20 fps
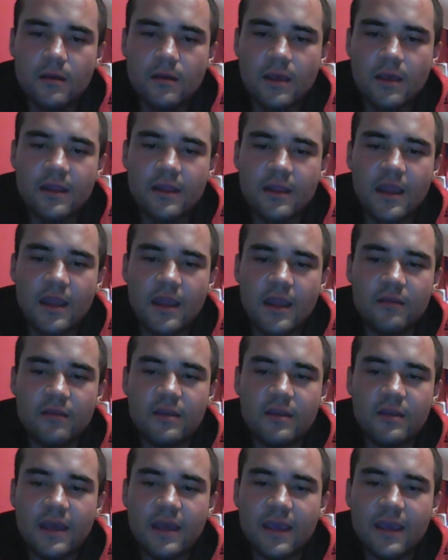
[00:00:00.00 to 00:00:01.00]
at the end of
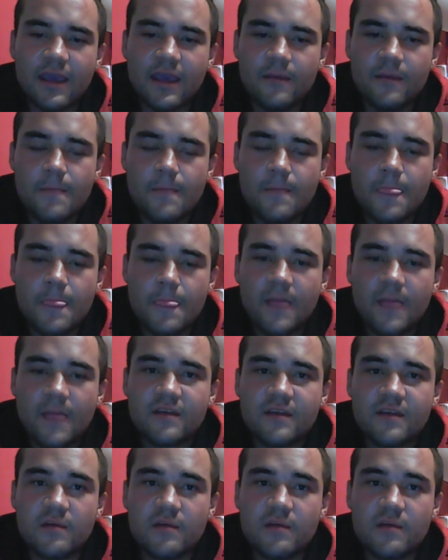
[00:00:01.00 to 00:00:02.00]
the day,
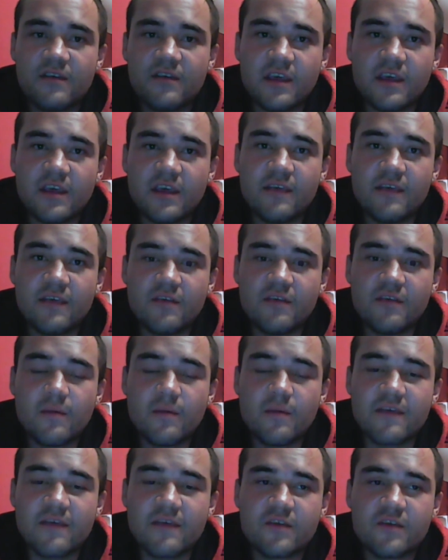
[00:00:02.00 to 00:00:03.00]
TBC is the
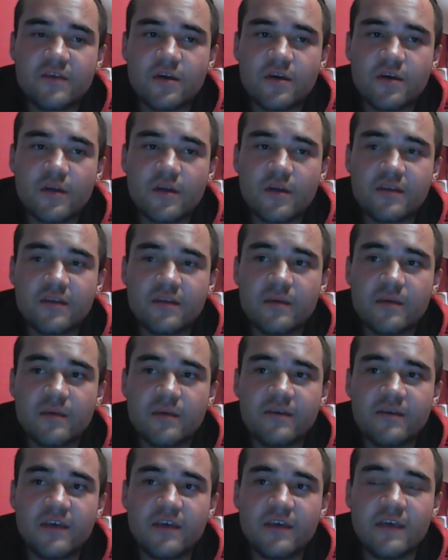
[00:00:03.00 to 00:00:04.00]
best cure.
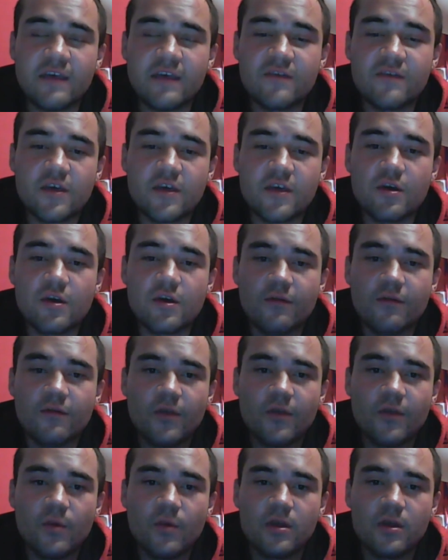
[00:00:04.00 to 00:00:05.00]
TBC is the cure for the
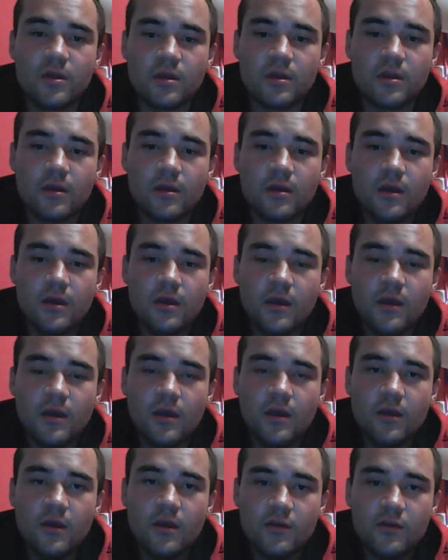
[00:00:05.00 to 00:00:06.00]
world.
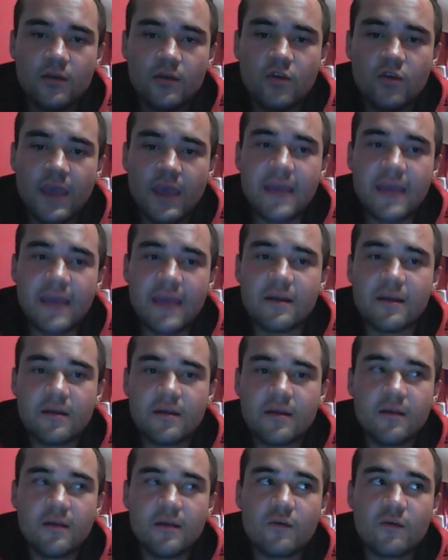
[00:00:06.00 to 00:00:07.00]
To end
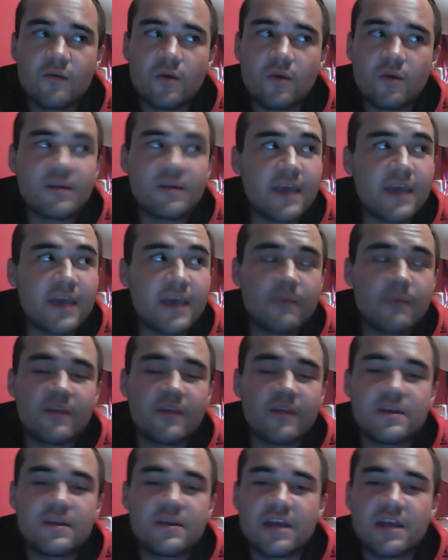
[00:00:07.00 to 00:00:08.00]
the squatter camps and the
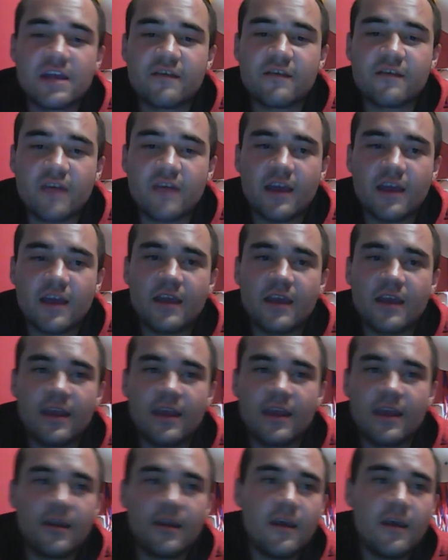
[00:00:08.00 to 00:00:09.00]
genocide and
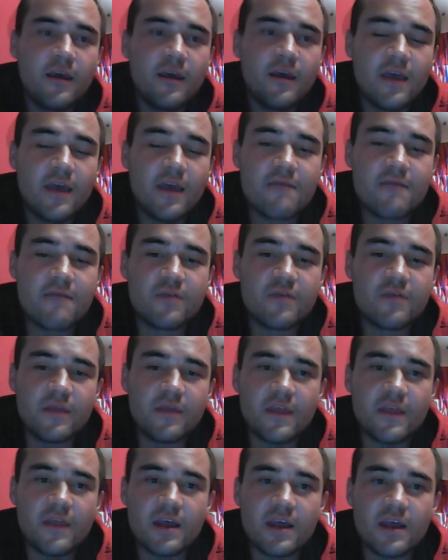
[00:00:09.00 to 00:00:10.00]
everything that I
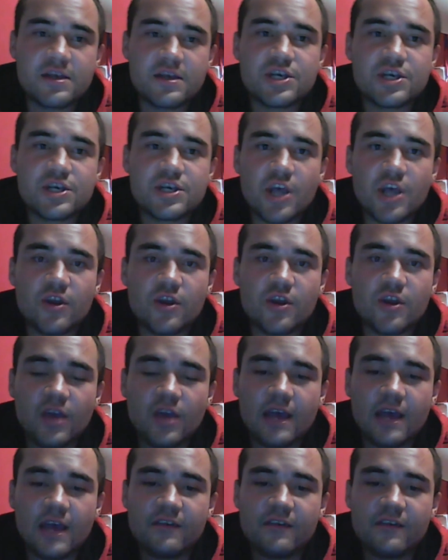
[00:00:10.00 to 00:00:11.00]
just showed you guys in
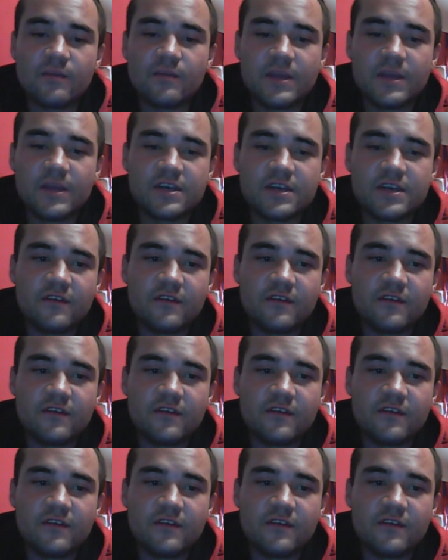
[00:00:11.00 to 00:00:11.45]
the pictures.